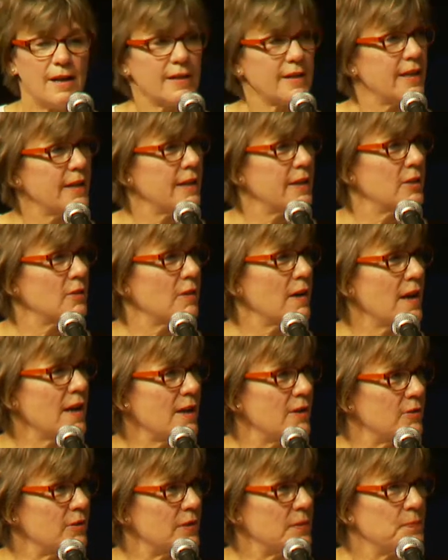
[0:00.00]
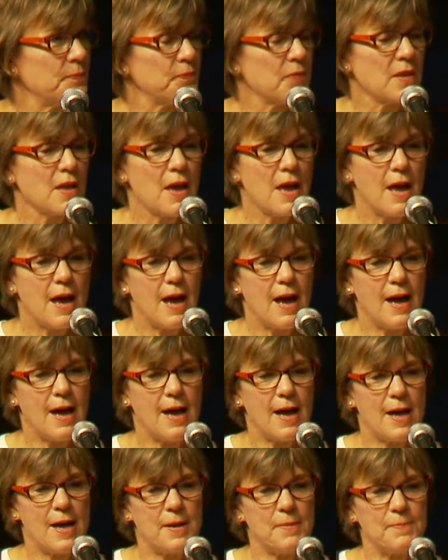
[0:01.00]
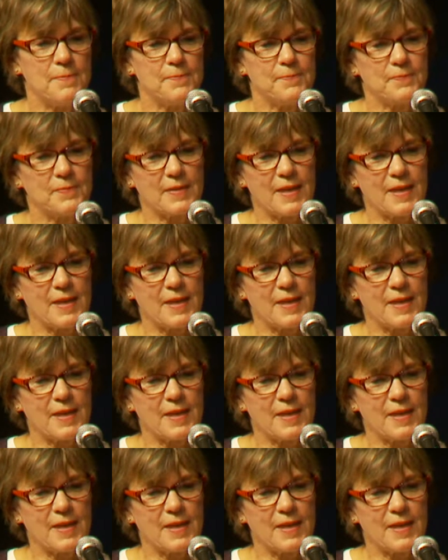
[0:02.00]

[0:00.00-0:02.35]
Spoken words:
kicking around. Gosh,